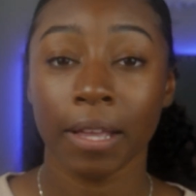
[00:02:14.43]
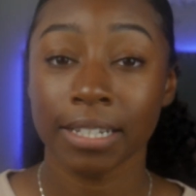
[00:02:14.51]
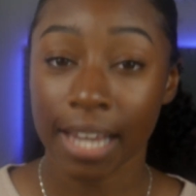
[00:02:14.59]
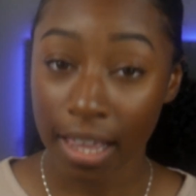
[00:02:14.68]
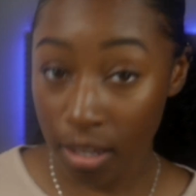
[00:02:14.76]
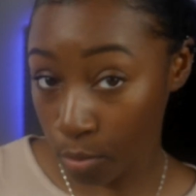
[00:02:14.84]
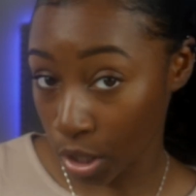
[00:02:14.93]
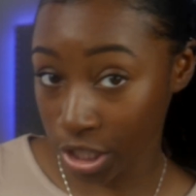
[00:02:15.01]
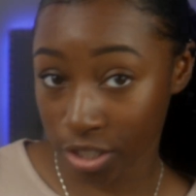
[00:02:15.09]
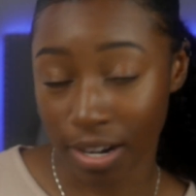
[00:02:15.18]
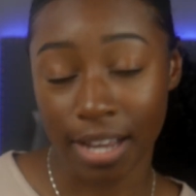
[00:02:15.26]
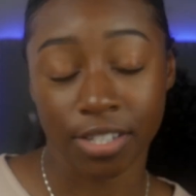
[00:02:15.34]
daily
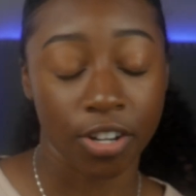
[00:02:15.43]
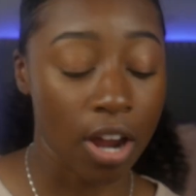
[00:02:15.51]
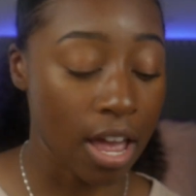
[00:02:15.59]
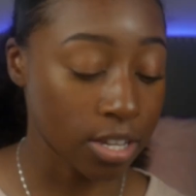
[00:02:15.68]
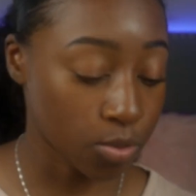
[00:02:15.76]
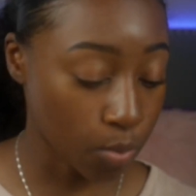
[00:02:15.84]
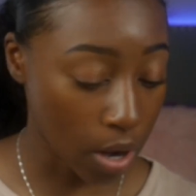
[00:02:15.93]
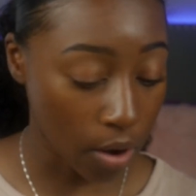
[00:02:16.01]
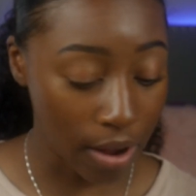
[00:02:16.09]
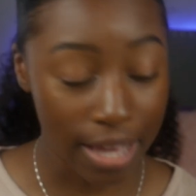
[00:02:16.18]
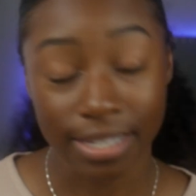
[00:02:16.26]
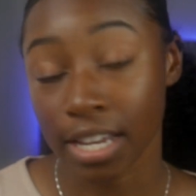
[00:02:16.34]
moisturizer as
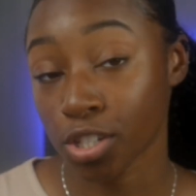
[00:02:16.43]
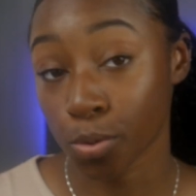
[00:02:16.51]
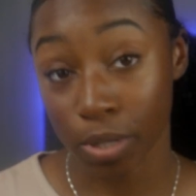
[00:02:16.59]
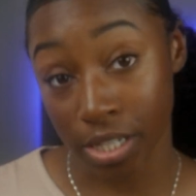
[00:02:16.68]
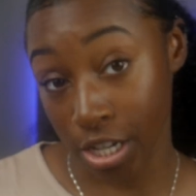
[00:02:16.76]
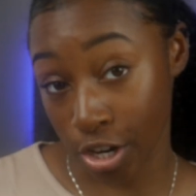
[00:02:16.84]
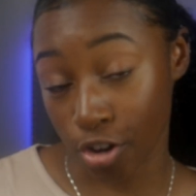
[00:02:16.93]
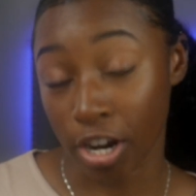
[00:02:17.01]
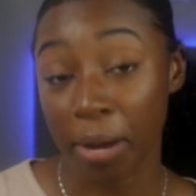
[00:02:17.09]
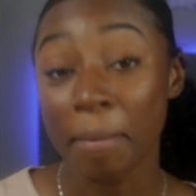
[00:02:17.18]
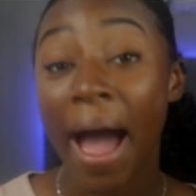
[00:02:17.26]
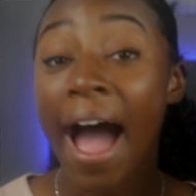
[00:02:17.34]
well as a twisting
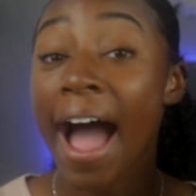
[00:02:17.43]
cream.